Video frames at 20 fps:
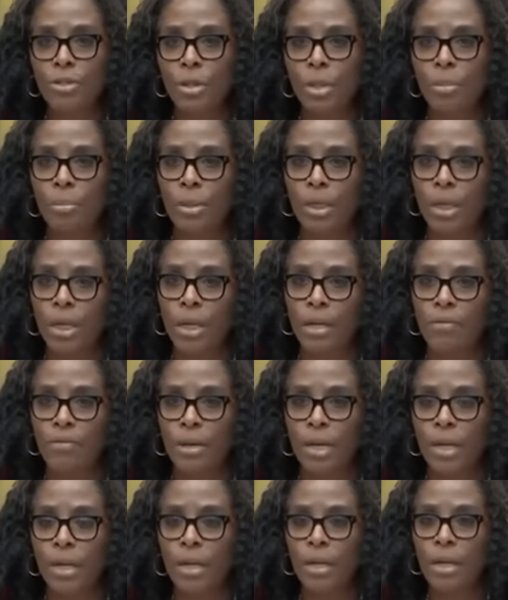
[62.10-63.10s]
actually
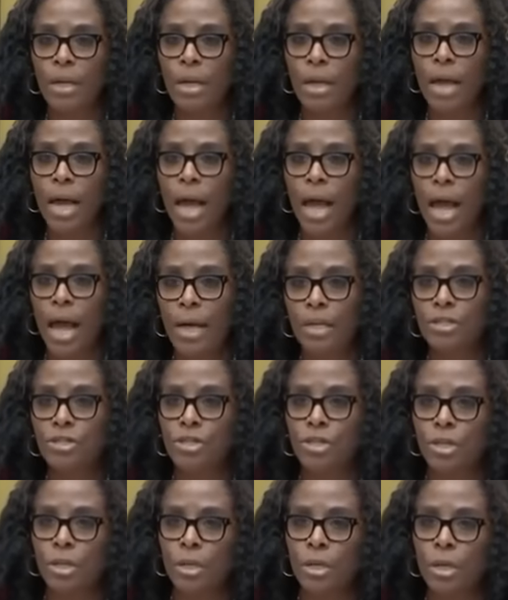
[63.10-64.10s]
believing at
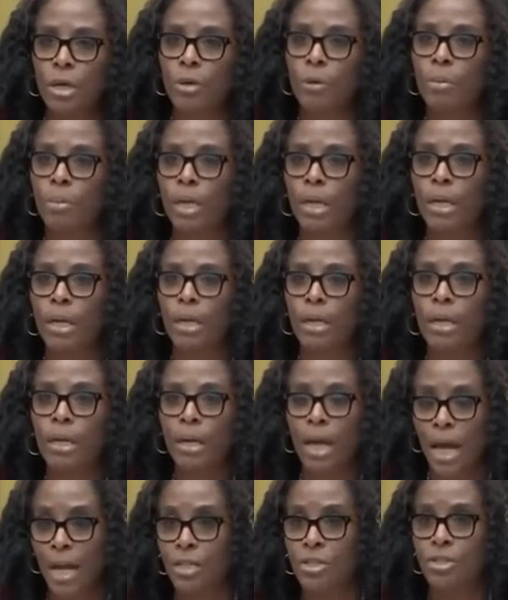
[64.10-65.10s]

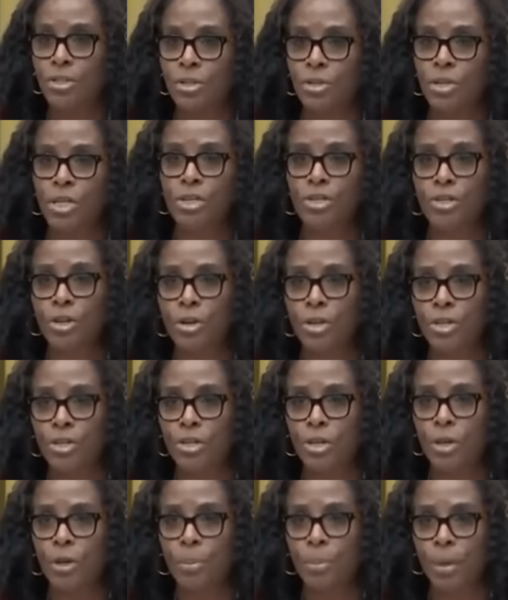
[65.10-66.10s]
GOP, at Judiciary
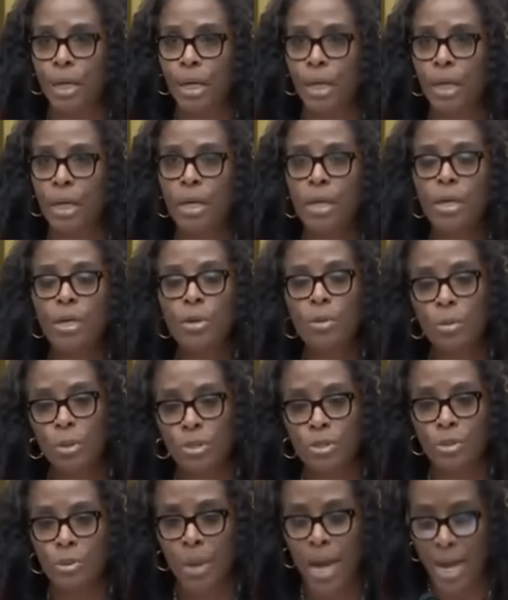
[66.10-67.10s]
GOP,
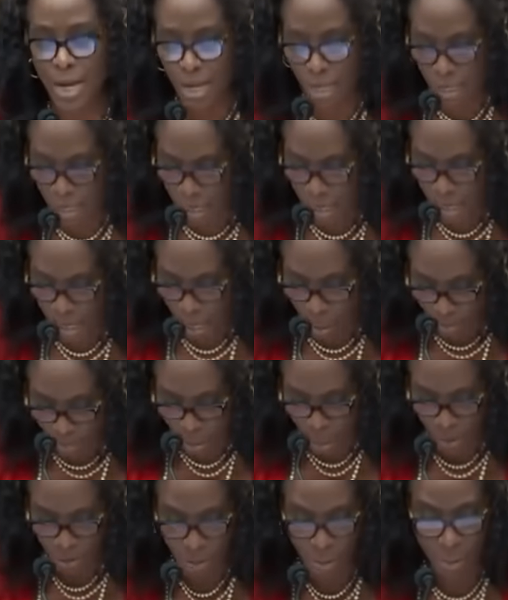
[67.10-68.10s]
will do anything
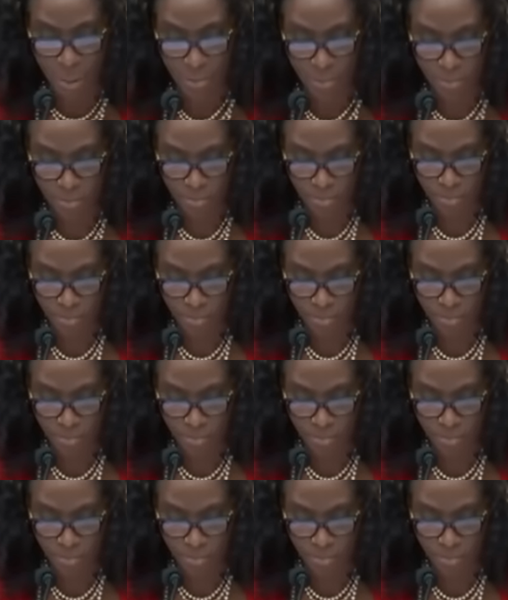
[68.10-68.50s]
about it.